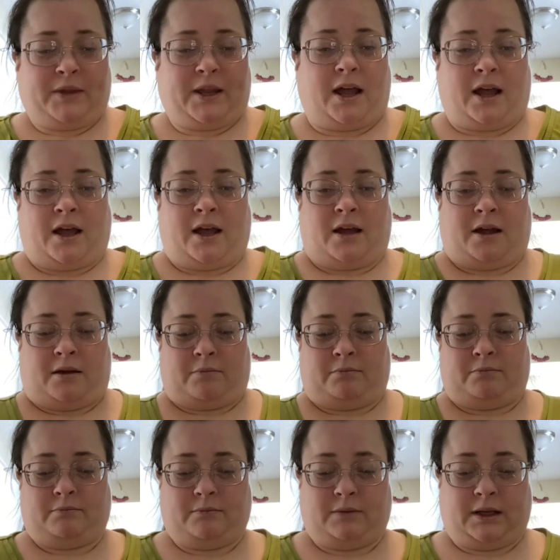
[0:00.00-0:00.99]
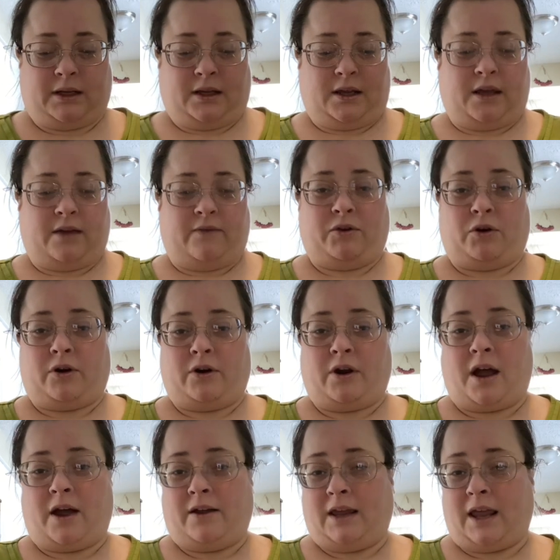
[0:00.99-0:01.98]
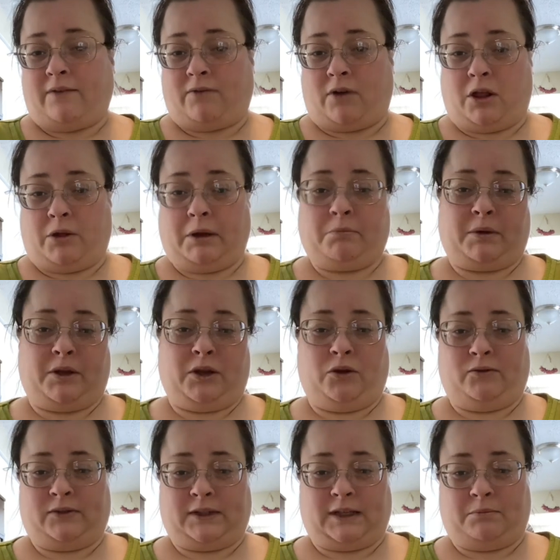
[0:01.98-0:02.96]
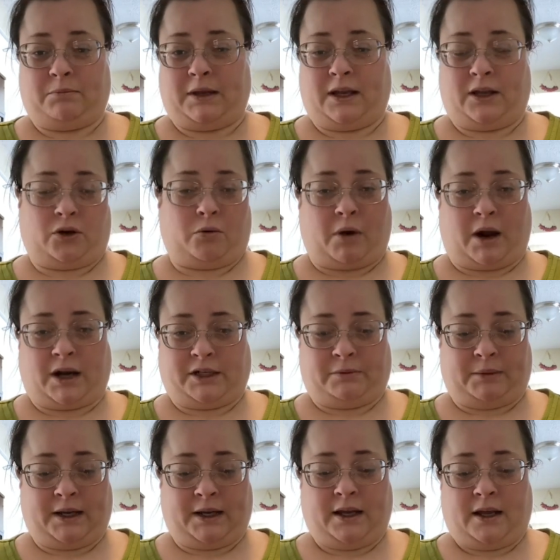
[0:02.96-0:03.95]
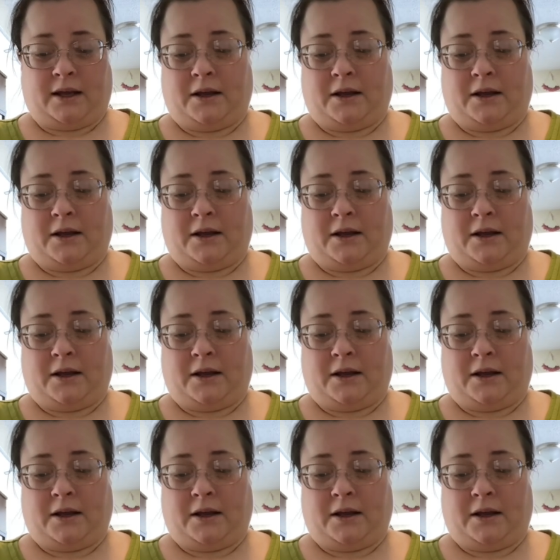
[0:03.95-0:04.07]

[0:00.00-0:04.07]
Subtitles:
If you're not yet following, but you've seen me and you're watching me,